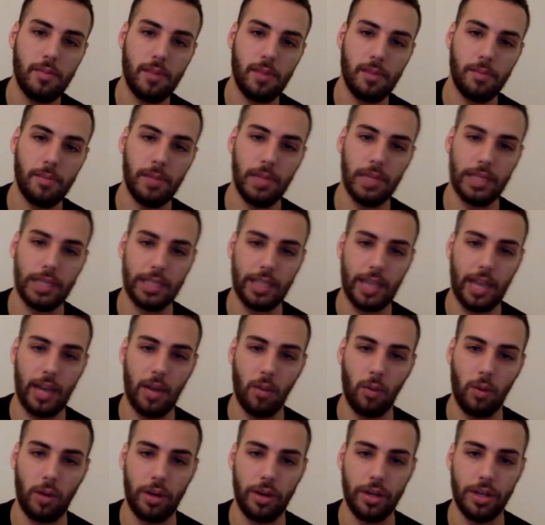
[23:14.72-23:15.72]
building that
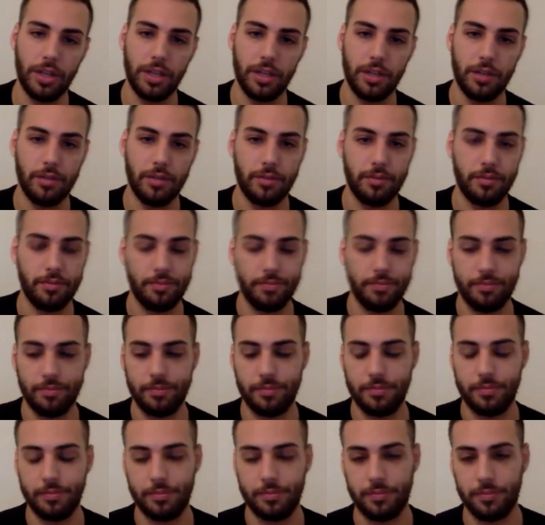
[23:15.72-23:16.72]
awareness
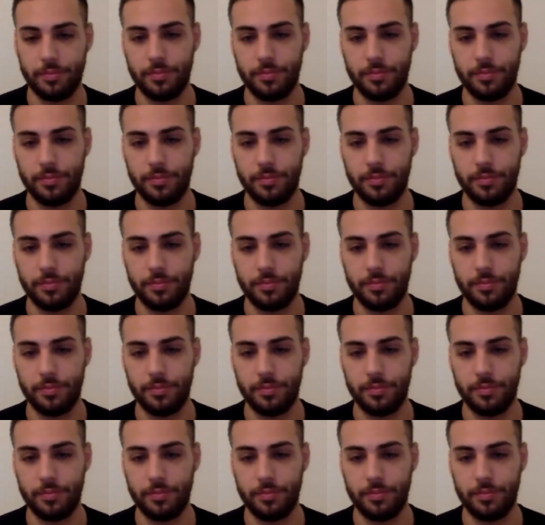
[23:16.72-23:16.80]
yeah,